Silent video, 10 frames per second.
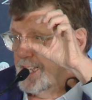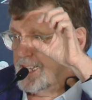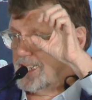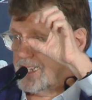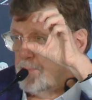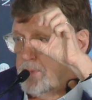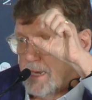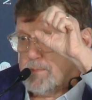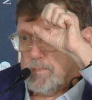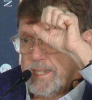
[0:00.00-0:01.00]
can
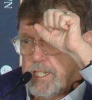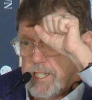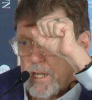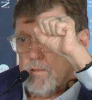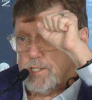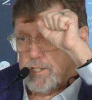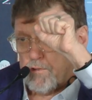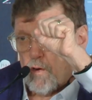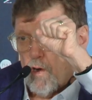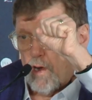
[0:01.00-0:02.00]
sometimes be so
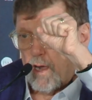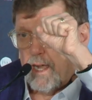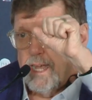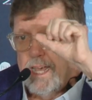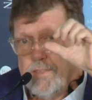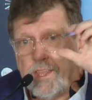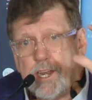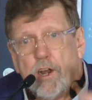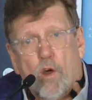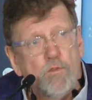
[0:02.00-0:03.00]
strong that
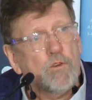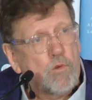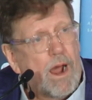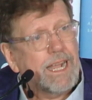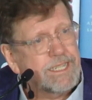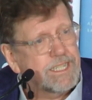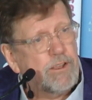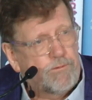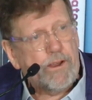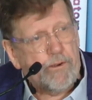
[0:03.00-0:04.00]
it overrides
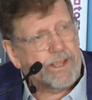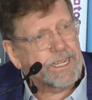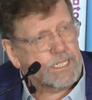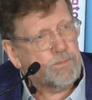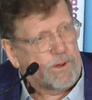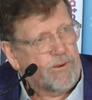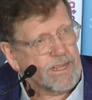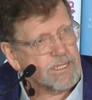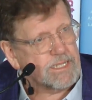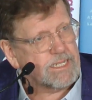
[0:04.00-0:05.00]
their very
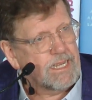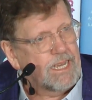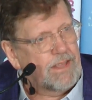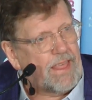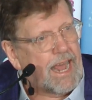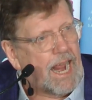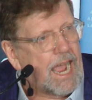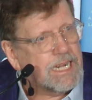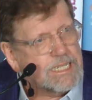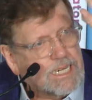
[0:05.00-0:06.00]
experience. That
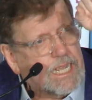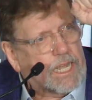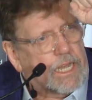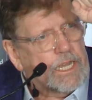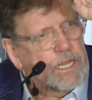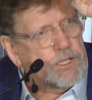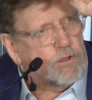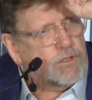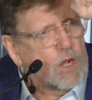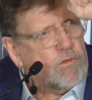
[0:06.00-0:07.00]
idea,
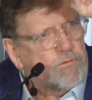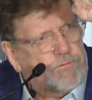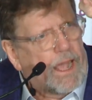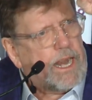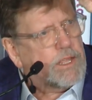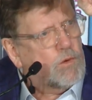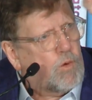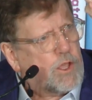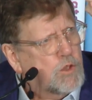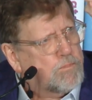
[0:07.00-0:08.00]
you don't value
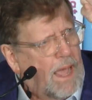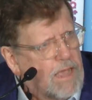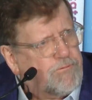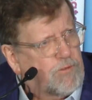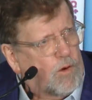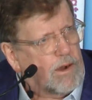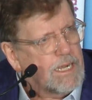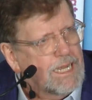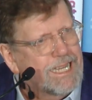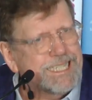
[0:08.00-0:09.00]
what you pay for,
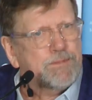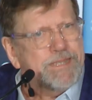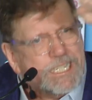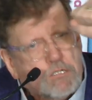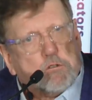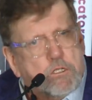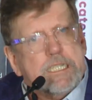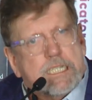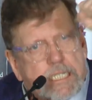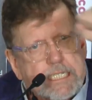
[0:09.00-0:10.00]
has been
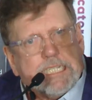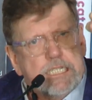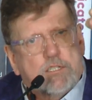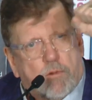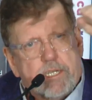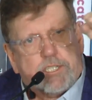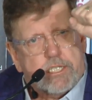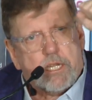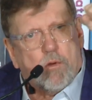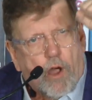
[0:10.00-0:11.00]
drilled into us
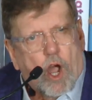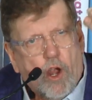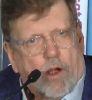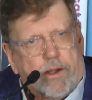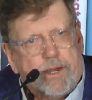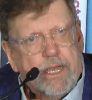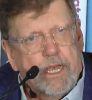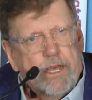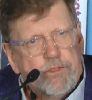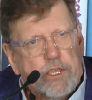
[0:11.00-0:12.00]
so hard
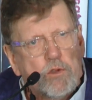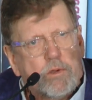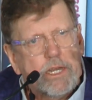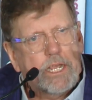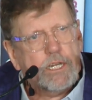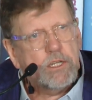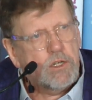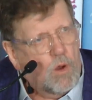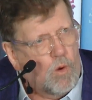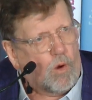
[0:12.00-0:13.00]
that you can
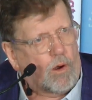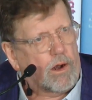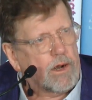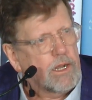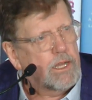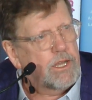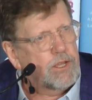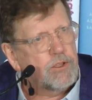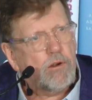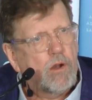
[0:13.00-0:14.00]
ignore
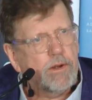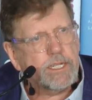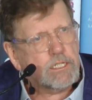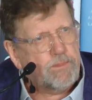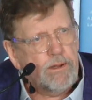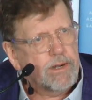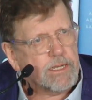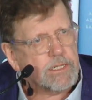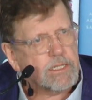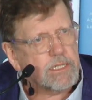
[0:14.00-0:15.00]
your own
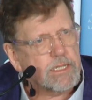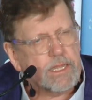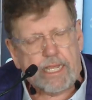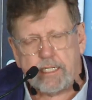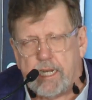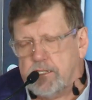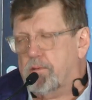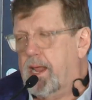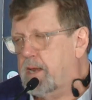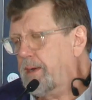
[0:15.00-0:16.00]
experience that that's not true.
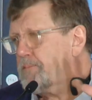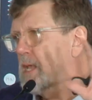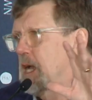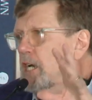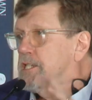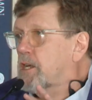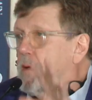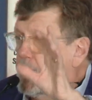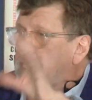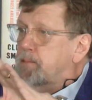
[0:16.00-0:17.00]
Anyway, so
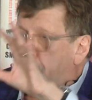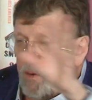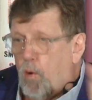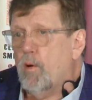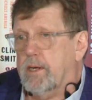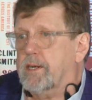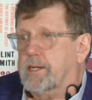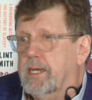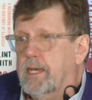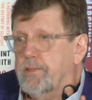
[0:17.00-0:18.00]
it's important
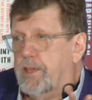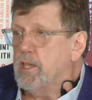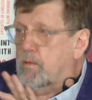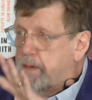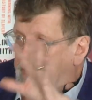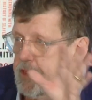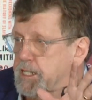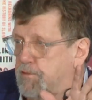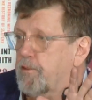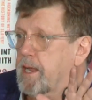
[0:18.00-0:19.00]
that you make
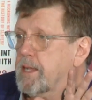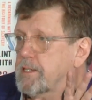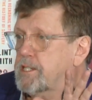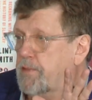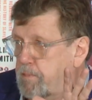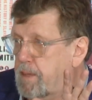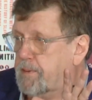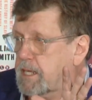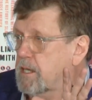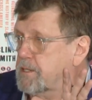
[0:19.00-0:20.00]
things free so that
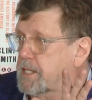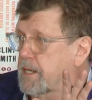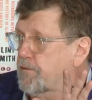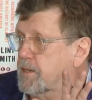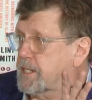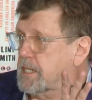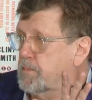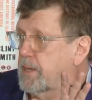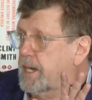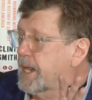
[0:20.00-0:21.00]
people can go see it for
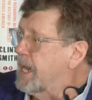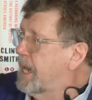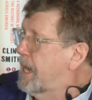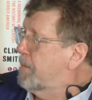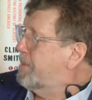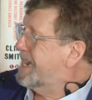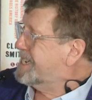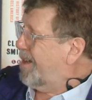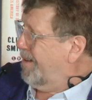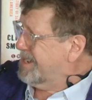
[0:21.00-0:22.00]
accessibility, but
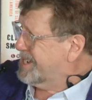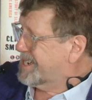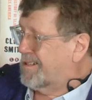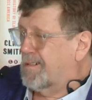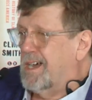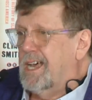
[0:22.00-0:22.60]
it's also